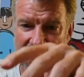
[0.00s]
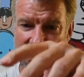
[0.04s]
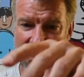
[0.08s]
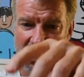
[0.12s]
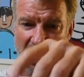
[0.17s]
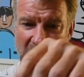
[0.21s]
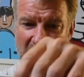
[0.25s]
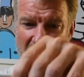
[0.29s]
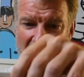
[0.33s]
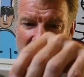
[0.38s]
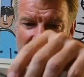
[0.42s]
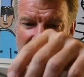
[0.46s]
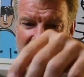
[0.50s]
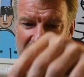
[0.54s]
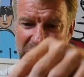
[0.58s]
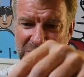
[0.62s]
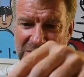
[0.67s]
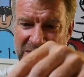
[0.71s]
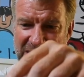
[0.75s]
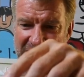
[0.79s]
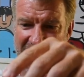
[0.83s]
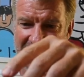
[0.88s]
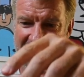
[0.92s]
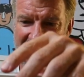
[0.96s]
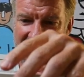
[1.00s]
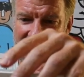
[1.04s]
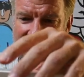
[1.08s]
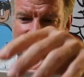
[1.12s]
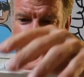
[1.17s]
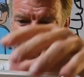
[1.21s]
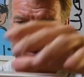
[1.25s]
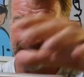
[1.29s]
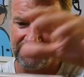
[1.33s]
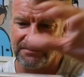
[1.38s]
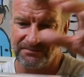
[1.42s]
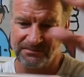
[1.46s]
Oh
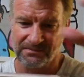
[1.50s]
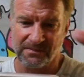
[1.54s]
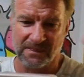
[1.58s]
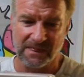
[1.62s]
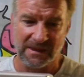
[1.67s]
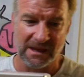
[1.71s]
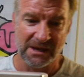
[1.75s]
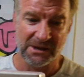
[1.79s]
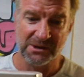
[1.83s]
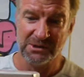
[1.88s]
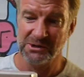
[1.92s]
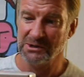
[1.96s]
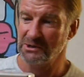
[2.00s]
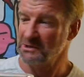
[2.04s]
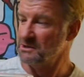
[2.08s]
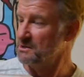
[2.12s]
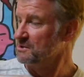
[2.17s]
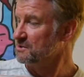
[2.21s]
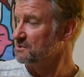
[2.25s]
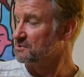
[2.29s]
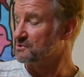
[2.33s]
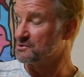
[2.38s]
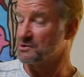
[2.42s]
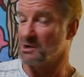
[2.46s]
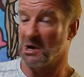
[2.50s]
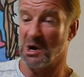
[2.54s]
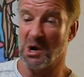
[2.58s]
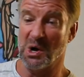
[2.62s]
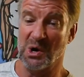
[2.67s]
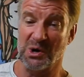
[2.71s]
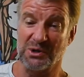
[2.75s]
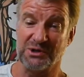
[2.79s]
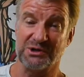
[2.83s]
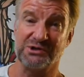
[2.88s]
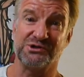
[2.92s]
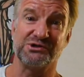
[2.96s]
yeah.
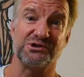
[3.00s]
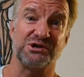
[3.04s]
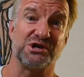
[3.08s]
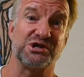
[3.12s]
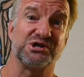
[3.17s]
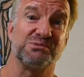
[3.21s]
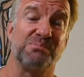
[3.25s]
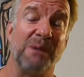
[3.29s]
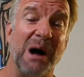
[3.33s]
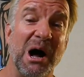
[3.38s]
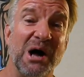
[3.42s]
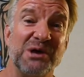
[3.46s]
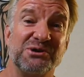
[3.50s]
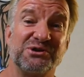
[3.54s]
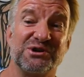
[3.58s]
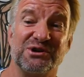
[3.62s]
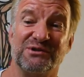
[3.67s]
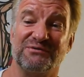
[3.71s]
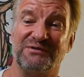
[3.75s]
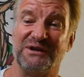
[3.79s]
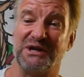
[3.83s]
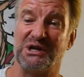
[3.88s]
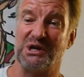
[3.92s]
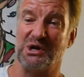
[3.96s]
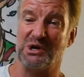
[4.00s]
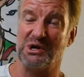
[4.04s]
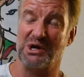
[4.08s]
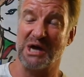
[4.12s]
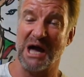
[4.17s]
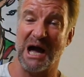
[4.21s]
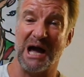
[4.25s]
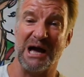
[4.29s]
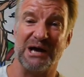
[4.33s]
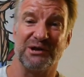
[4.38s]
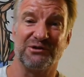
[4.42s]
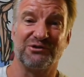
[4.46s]
So this is a sponsored video, you
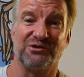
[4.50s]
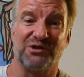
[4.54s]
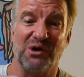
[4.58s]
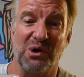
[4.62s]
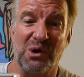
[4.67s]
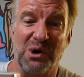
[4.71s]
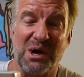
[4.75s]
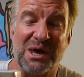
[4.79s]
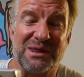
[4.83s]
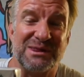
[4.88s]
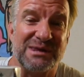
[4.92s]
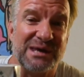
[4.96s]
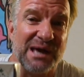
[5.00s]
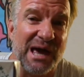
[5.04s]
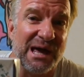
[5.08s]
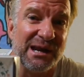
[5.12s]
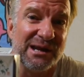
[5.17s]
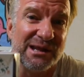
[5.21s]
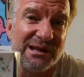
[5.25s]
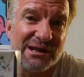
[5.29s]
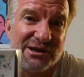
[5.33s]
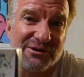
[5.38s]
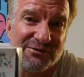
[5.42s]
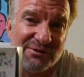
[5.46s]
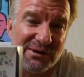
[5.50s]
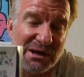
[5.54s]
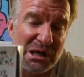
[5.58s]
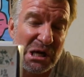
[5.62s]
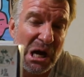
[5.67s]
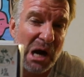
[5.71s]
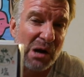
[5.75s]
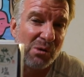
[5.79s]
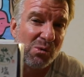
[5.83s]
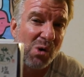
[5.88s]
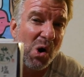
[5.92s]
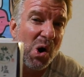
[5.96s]
guys. So at the end of this
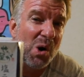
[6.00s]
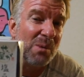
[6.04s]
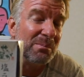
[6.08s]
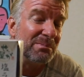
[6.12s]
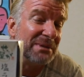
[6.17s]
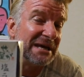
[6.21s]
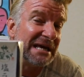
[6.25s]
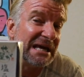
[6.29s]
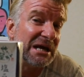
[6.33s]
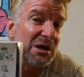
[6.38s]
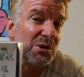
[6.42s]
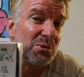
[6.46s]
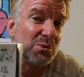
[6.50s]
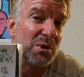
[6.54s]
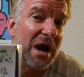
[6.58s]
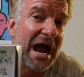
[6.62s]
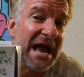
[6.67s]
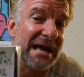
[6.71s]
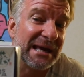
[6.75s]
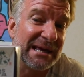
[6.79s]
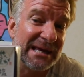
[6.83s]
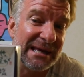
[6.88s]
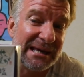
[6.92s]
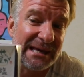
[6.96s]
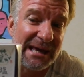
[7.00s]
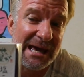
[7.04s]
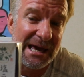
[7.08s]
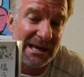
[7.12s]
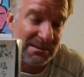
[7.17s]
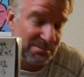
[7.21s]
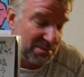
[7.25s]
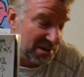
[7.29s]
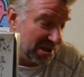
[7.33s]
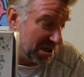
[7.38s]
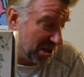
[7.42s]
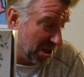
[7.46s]
video, I won't be ranking
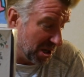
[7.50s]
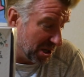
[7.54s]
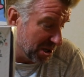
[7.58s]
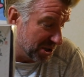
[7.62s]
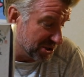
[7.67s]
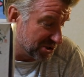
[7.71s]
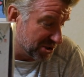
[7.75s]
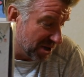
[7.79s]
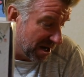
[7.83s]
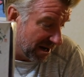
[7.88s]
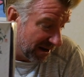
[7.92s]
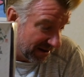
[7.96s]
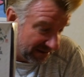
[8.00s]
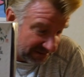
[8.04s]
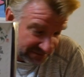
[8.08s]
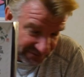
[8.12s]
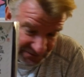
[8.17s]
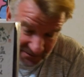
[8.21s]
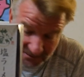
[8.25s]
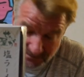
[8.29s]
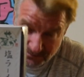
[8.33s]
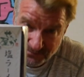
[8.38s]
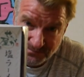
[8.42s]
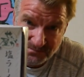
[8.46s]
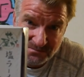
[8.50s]
it because of,